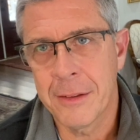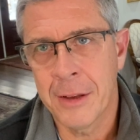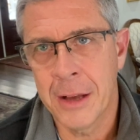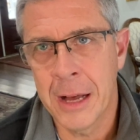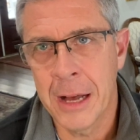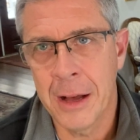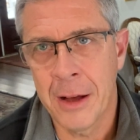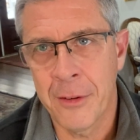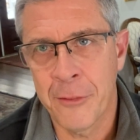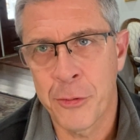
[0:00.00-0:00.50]

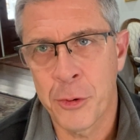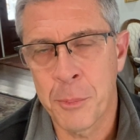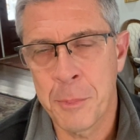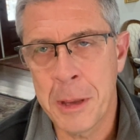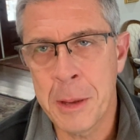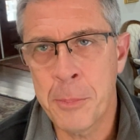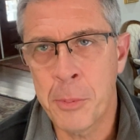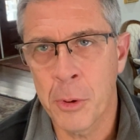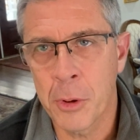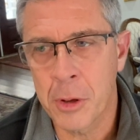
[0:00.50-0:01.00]
uh, for
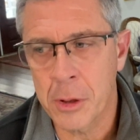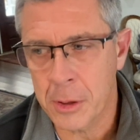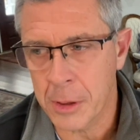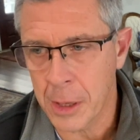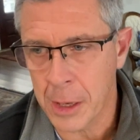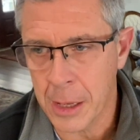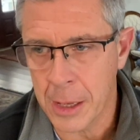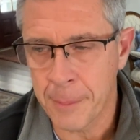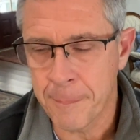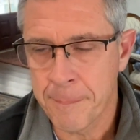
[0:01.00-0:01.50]
people
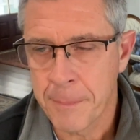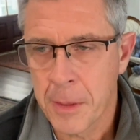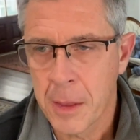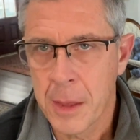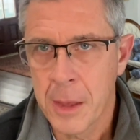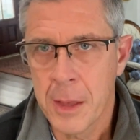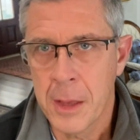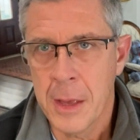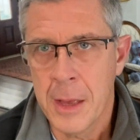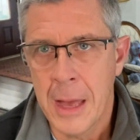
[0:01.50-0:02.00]
uh,
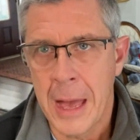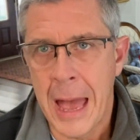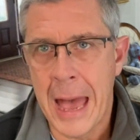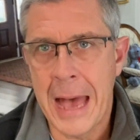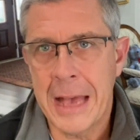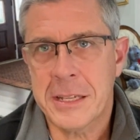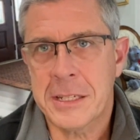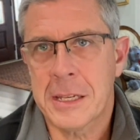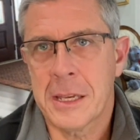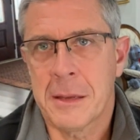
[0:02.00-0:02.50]

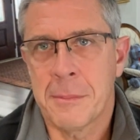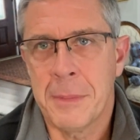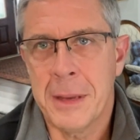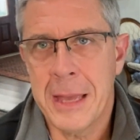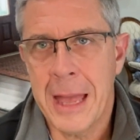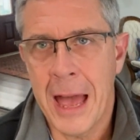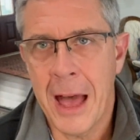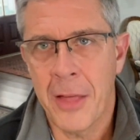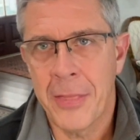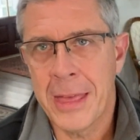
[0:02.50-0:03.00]
asking
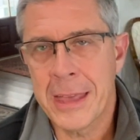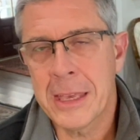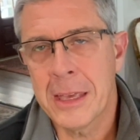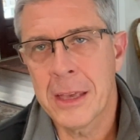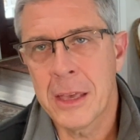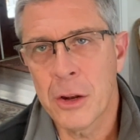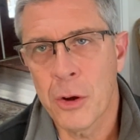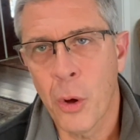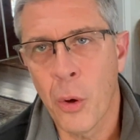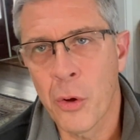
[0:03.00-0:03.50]
me how they
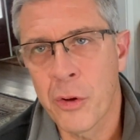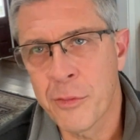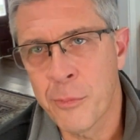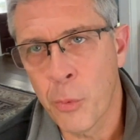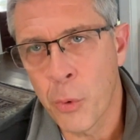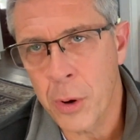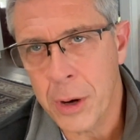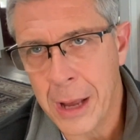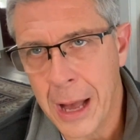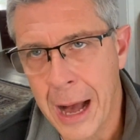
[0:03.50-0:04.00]
can get a hold of
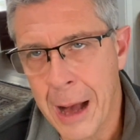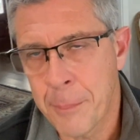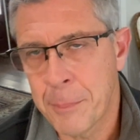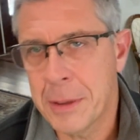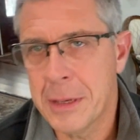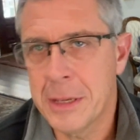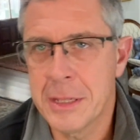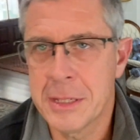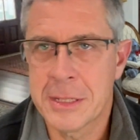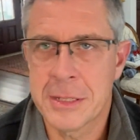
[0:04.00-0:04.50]
more
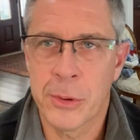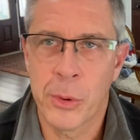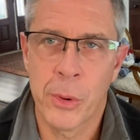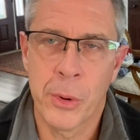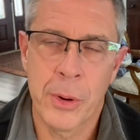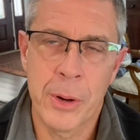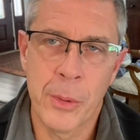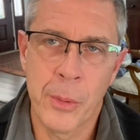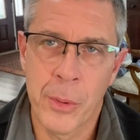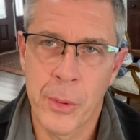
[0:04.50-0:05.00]
copies
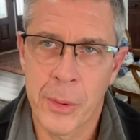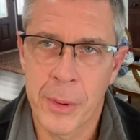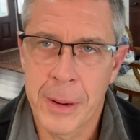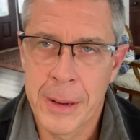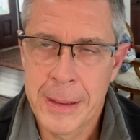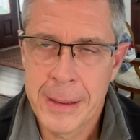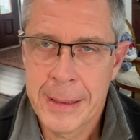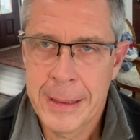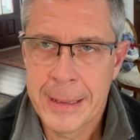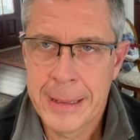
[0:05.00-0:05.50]
or, or
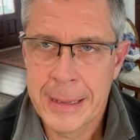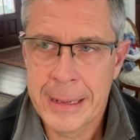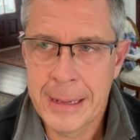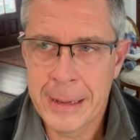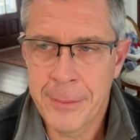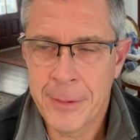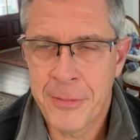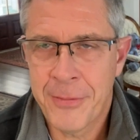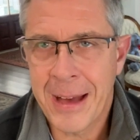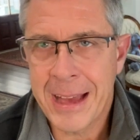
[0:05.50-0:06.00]

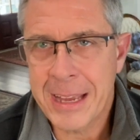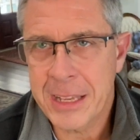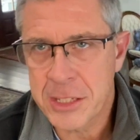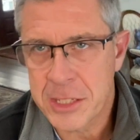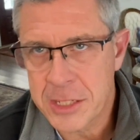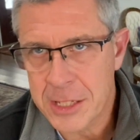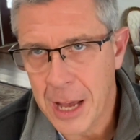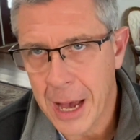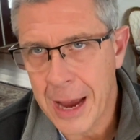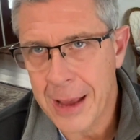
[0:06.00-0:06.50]
uh, if I can
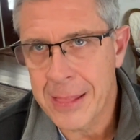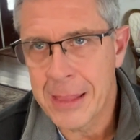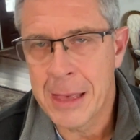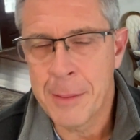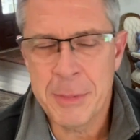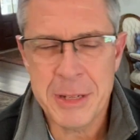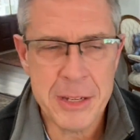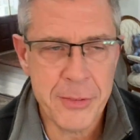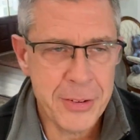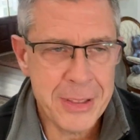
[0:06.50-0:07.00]
sign
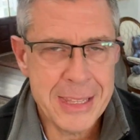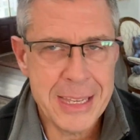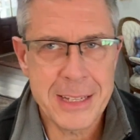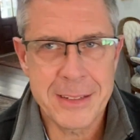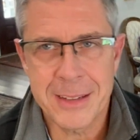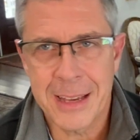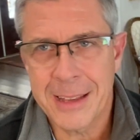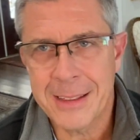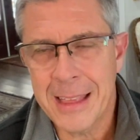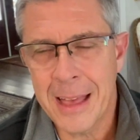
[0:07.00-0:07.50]
them and different
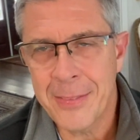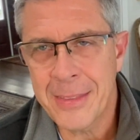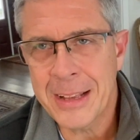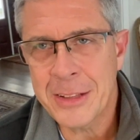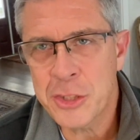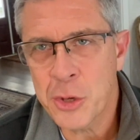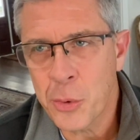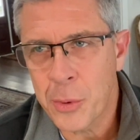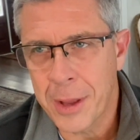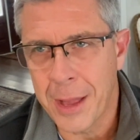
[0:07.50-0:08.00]
things like that.
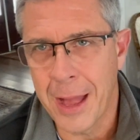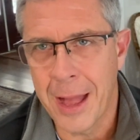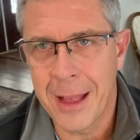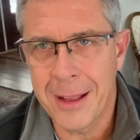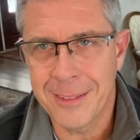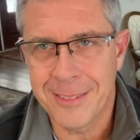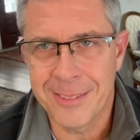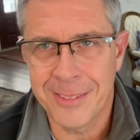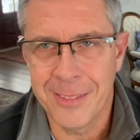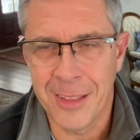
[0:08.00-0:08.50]
That's
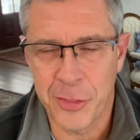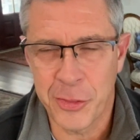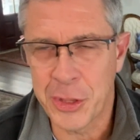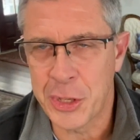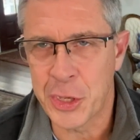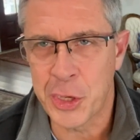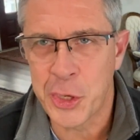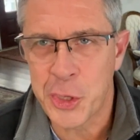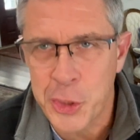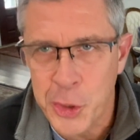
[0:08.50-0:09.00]
okay. It's
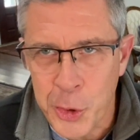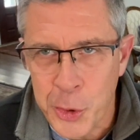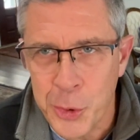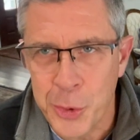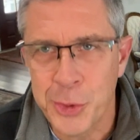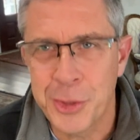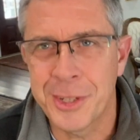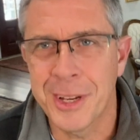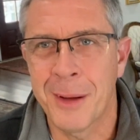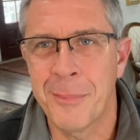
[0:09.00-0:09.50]
nothing
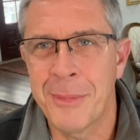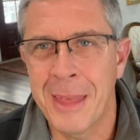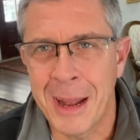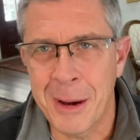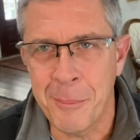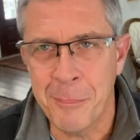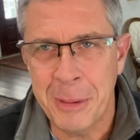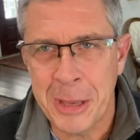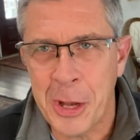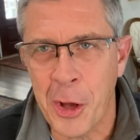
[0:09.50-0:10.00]
huge. I'm not
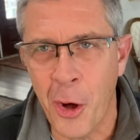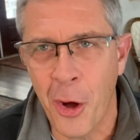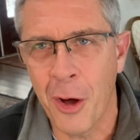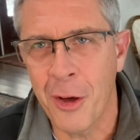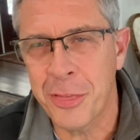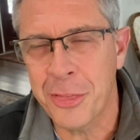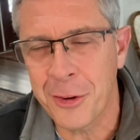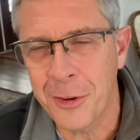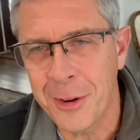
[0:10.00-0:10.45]
a big author,